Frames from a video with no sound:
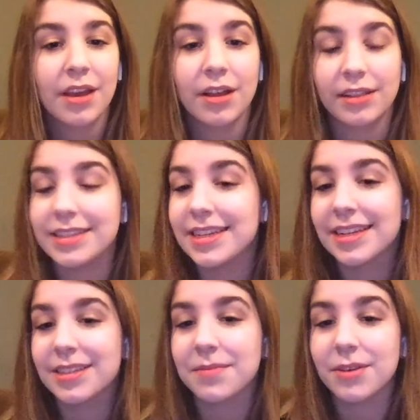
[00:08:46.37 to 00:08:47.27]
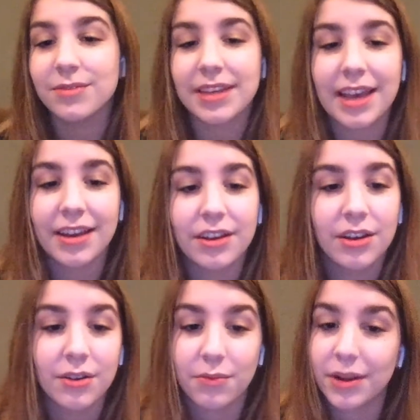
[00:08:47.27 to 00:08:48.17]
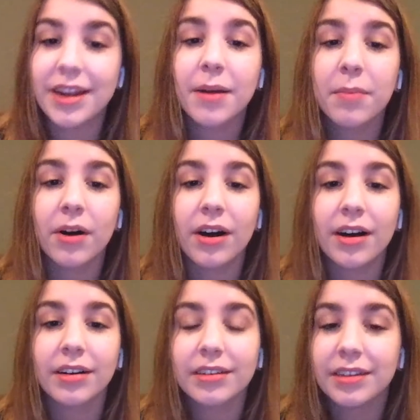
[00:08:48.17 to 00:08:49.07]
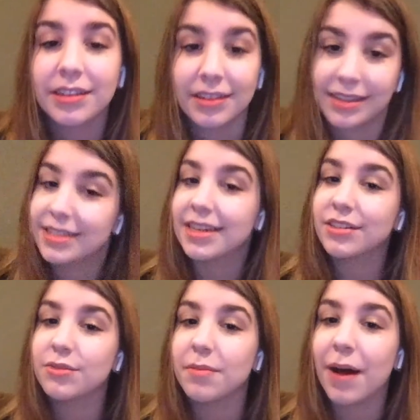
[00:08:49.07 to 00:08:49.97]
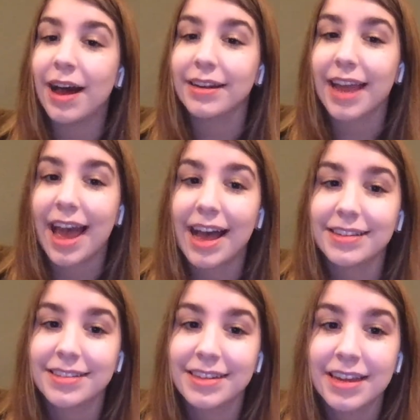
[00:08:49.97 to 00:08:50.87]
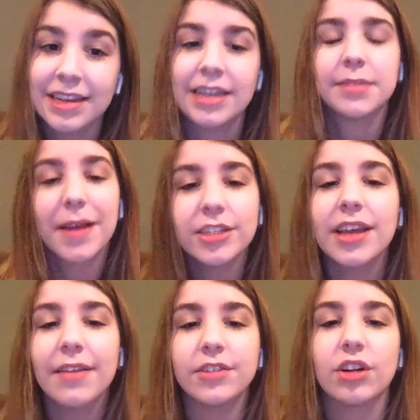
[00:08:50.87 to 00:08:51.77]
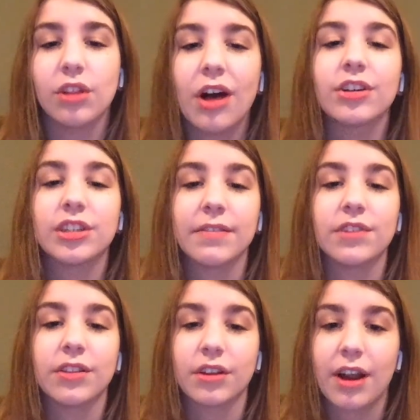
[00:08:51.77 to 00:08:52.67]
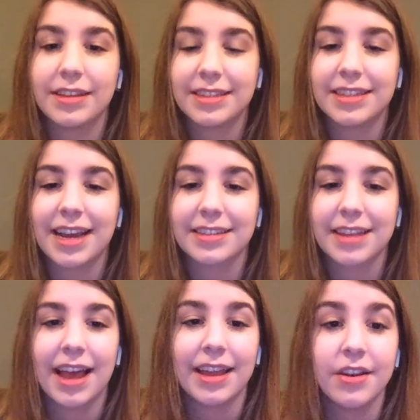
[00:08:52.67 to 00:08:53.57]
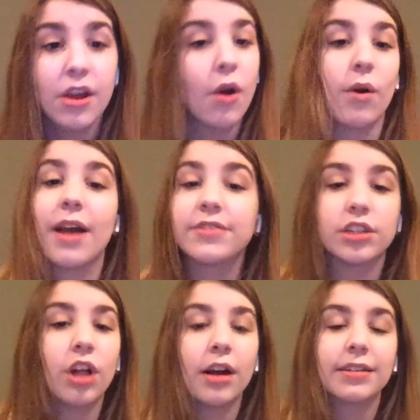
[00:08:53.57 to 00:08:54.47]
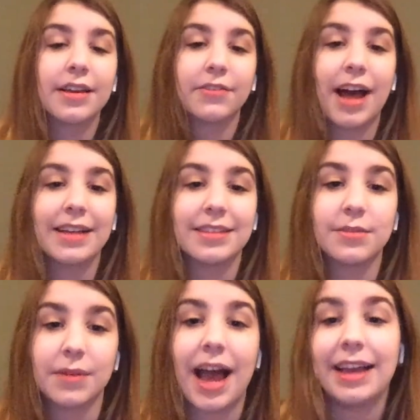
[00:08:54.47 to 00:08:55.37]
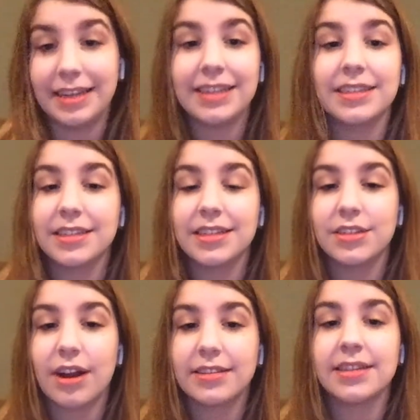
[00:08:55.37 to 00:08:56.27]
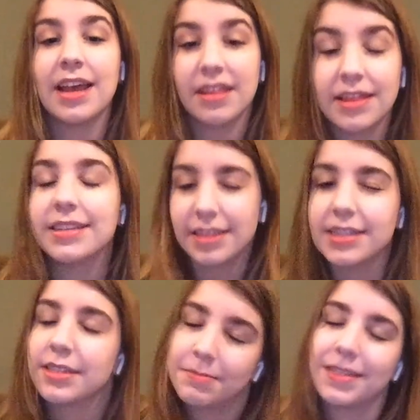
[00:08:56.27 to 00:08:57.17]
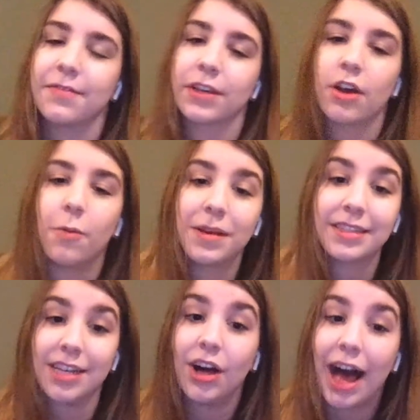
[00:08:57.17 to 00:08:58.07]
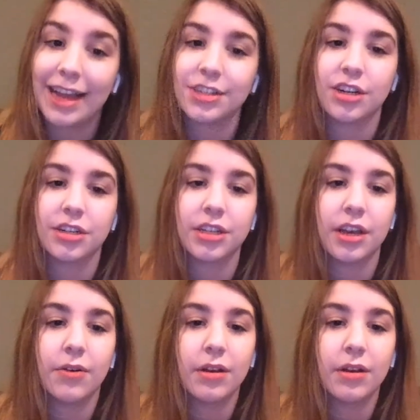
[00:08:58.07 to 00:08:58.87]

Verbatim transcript: listening to music, reading a book, listening to a podcast, especially after a long shift on the crisis text line or after a long day of classes when I need to de stress, this is the specific coping skill I turn to.